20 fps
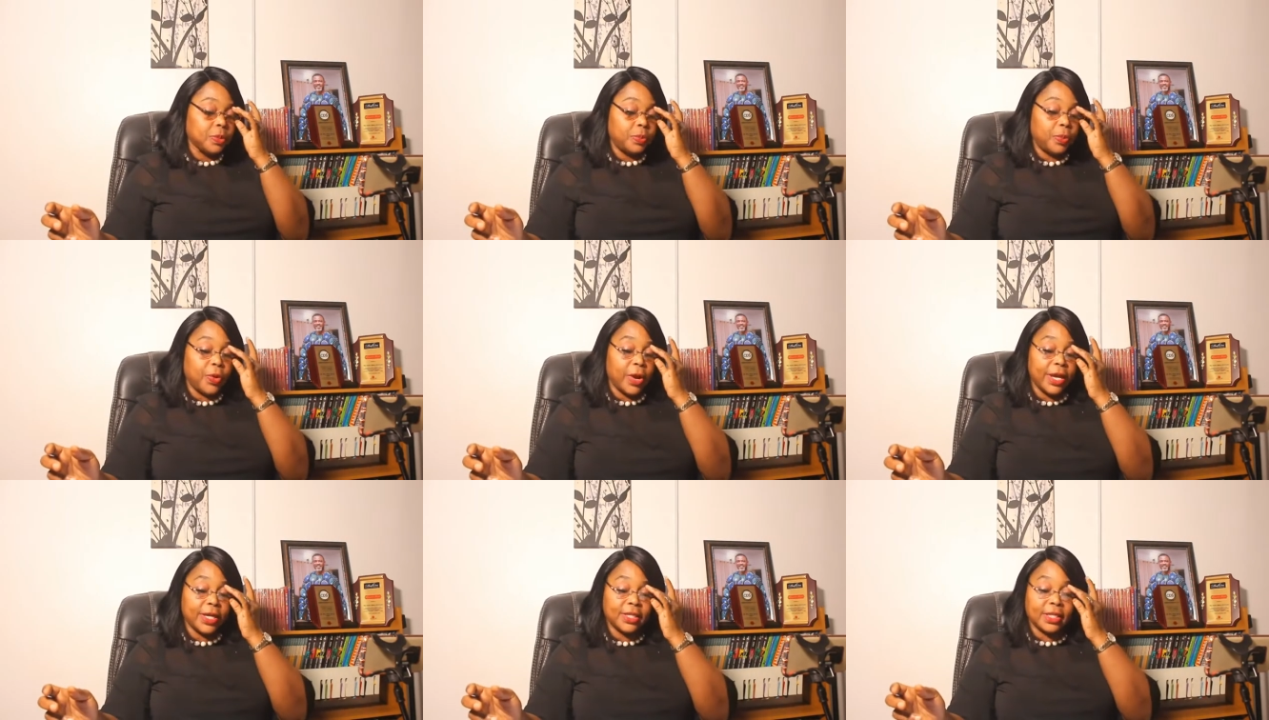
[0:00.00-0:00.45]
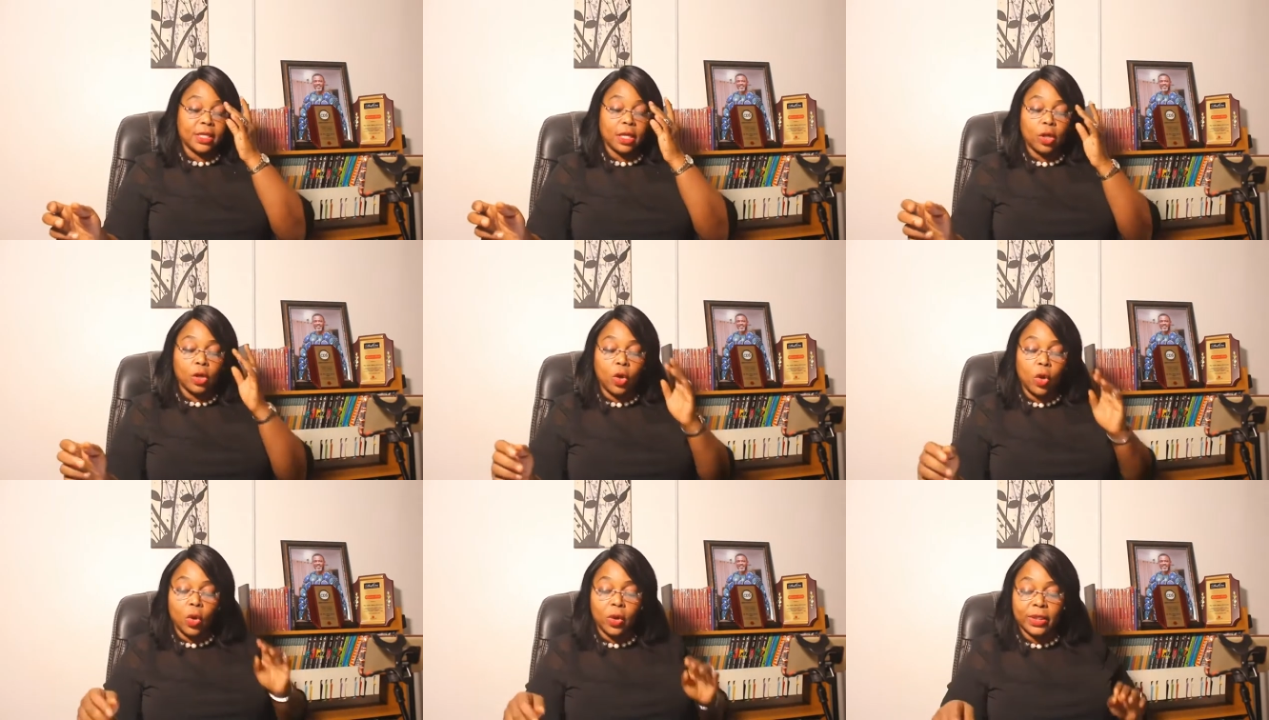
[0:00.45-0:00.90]
Praise
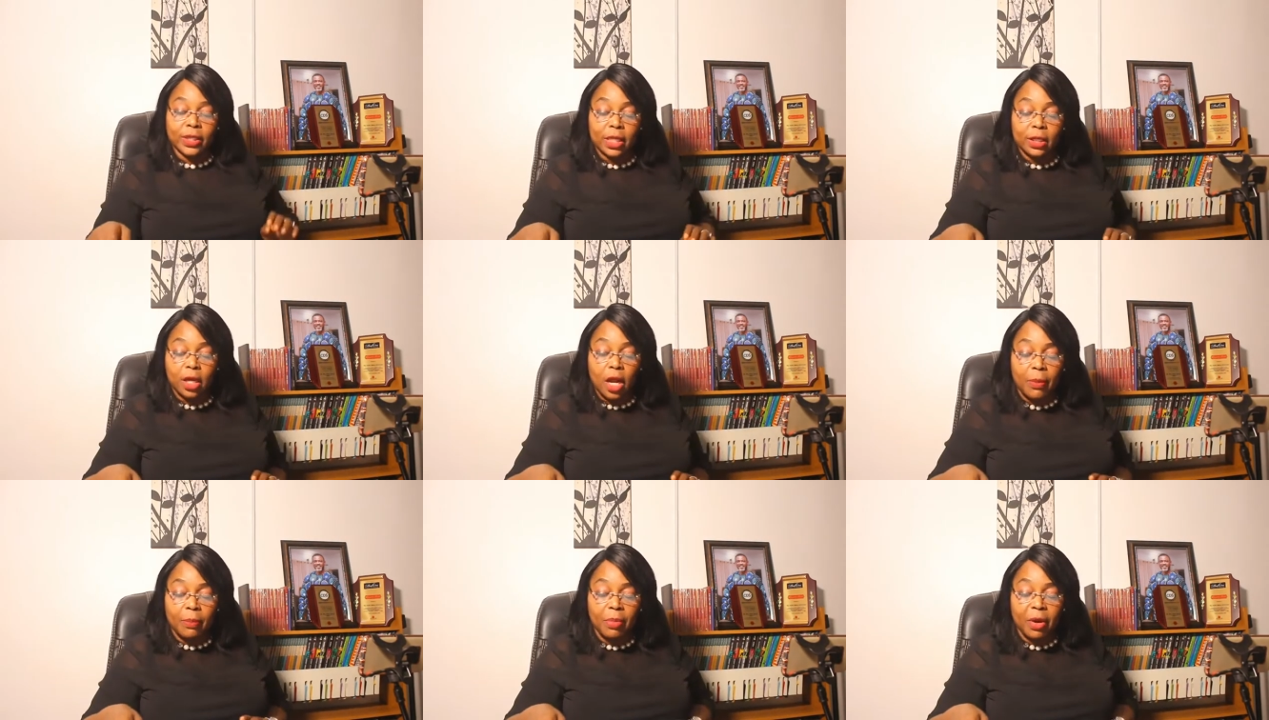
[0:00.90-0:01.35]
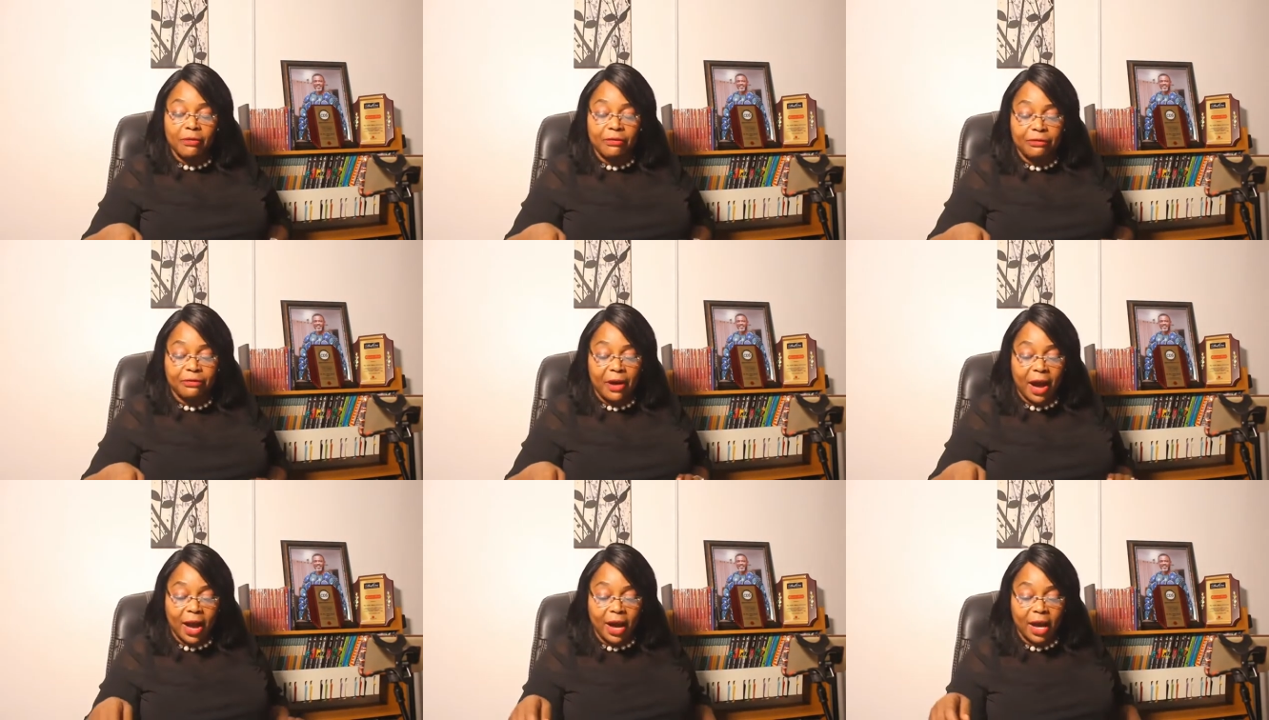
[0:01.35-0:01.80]
the Lord. And number
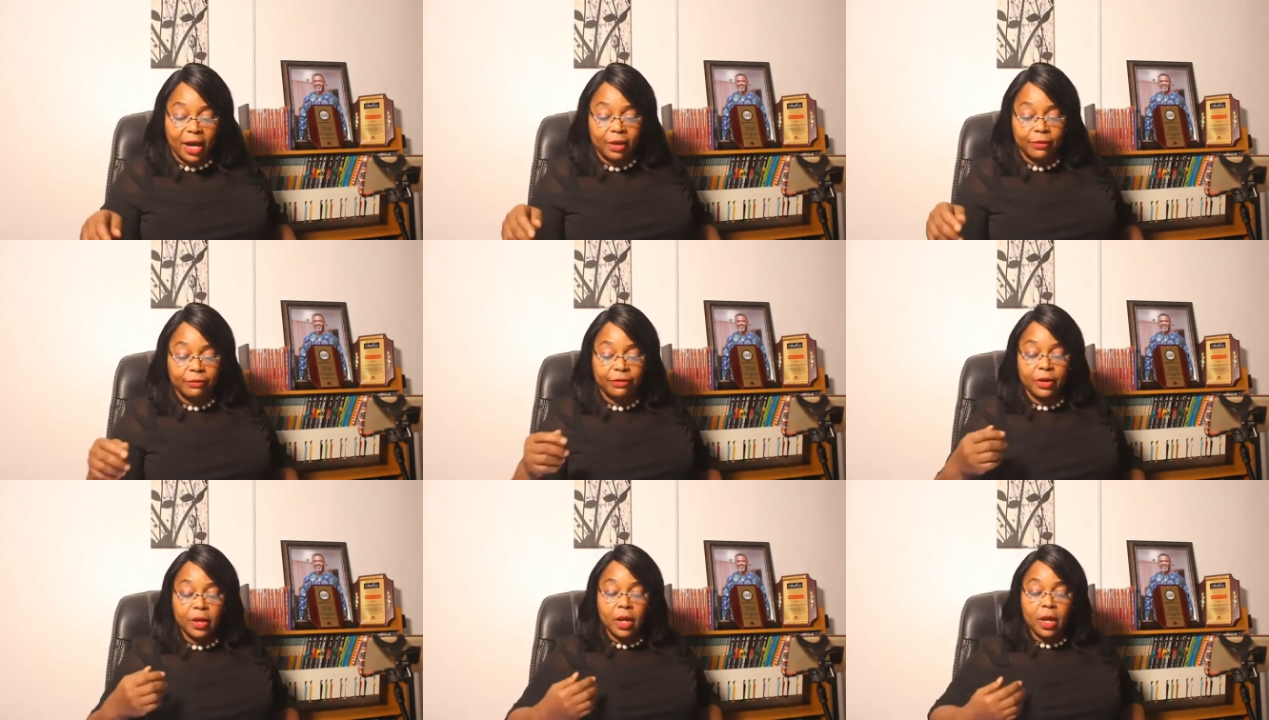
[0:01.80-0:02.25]
five,